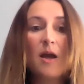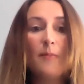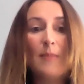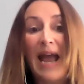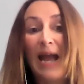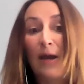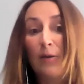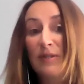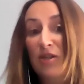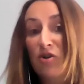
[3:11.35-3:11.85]

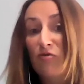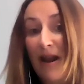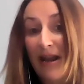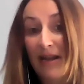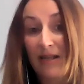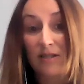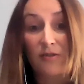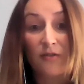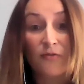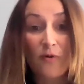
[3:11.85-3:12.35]
How to
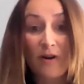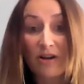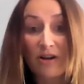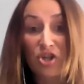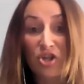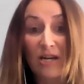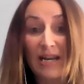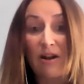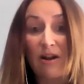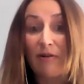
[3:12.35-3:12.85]
create a software
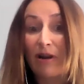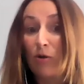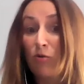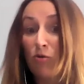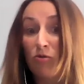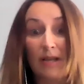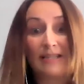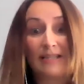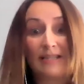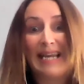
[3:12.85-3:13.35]
engineering
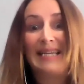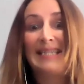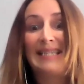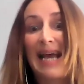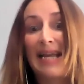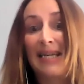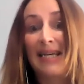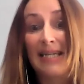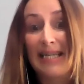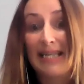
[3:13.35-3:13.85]
or a data
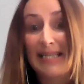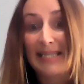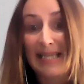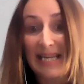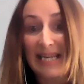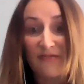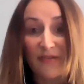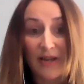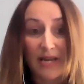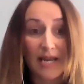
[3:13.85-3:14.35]
analyst
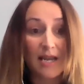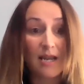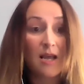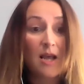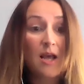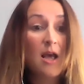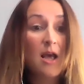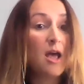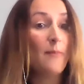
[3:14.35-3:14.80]
CV,